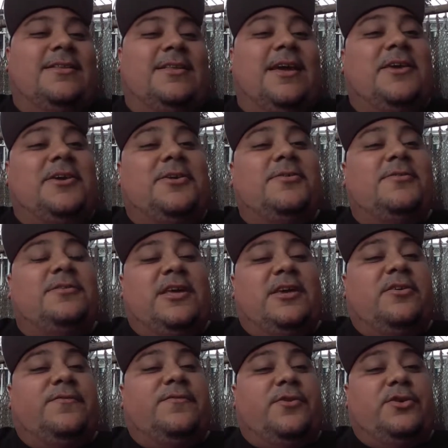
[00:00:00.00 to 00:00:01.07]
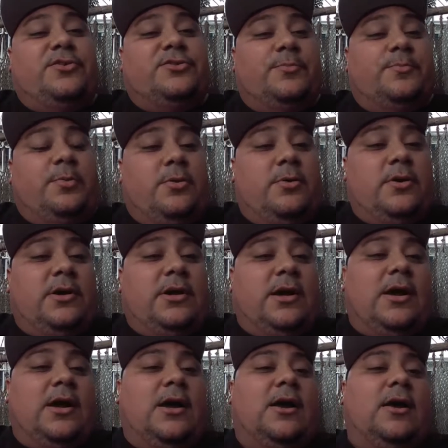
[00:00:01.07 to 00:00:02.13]
Thank you for your support.
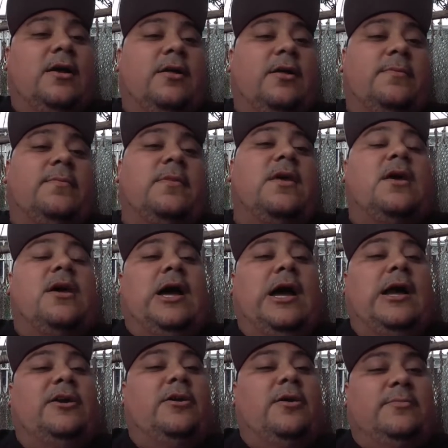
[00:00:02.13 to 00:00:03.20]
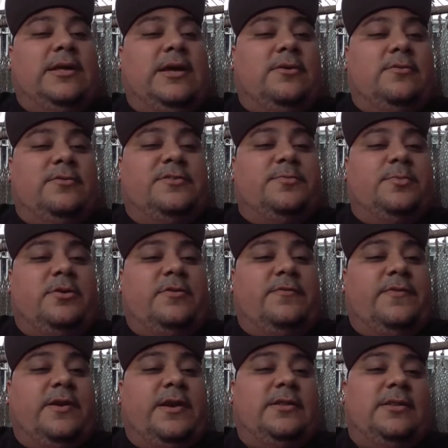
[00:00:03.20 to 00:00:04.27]
I know I'm not always
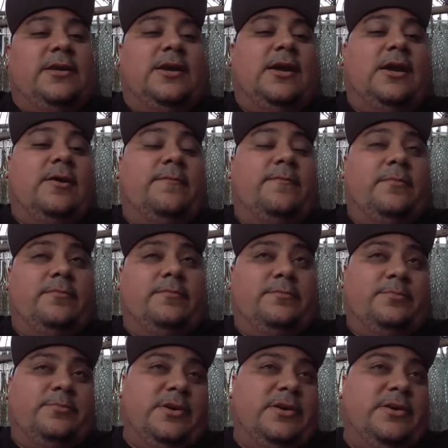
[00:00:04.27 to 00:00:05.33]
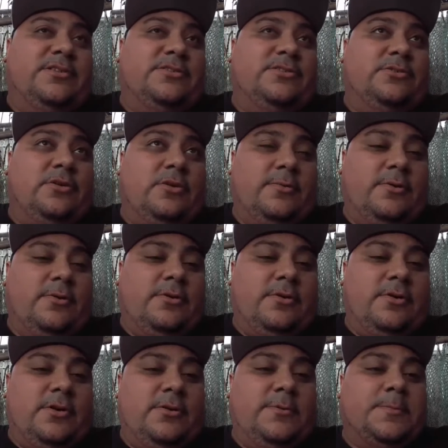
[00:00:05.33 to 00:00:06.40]
perfect and I'm very
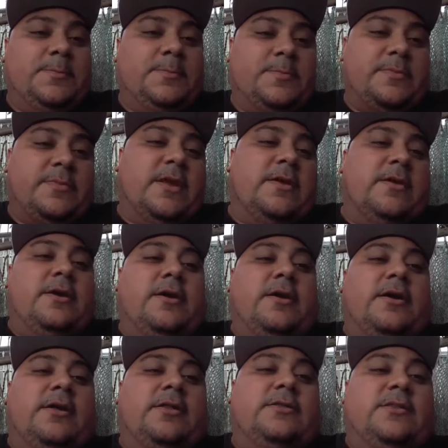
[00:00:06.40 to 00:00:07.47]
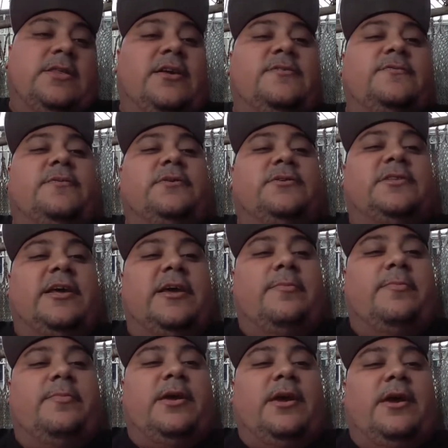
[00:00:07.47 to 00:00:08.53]
stubborn. Thanks for
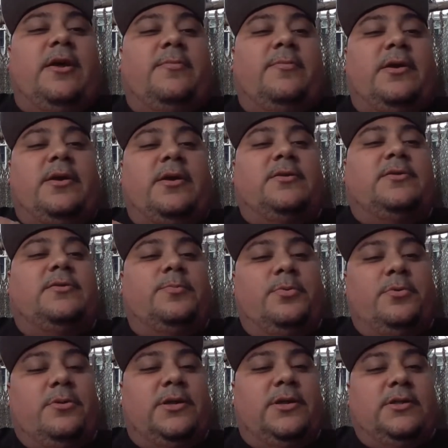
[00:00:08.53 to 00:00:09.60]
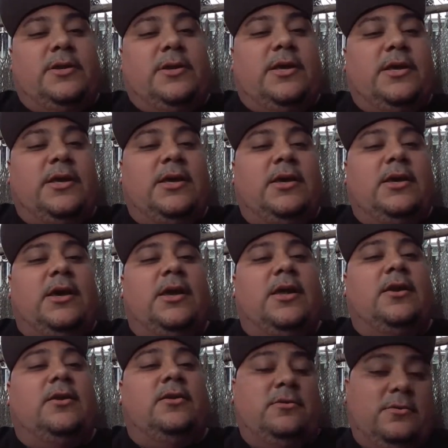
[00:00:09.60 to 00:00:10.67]
staying behind me and supporting the league
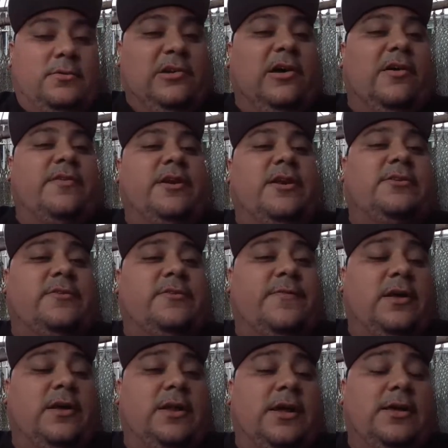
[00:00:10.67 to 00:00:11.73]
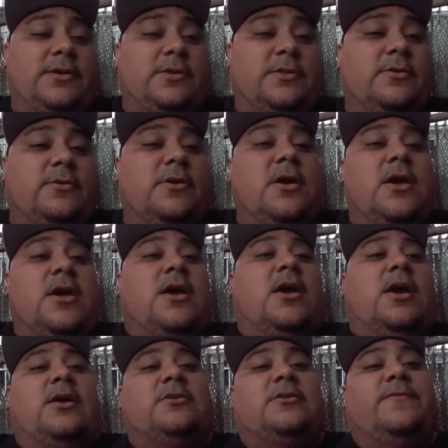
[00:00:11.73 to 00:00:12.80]
and loving SFL like you do.
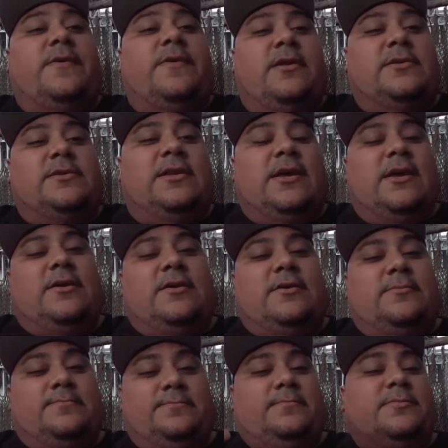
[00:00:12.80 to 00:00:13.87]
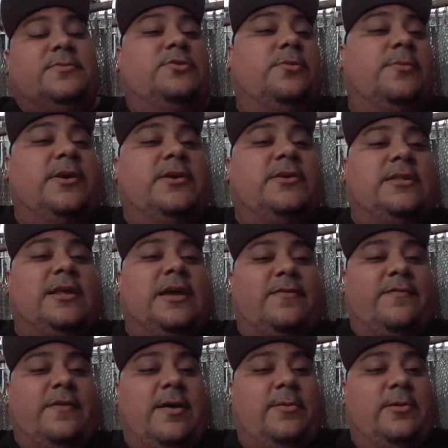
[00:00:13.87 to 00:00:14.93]
SFL's to me, it's like
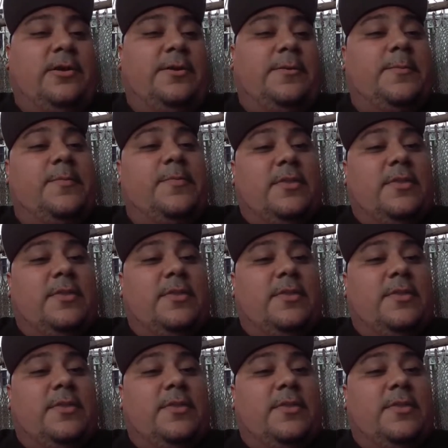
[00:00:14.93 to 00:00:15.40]
a family.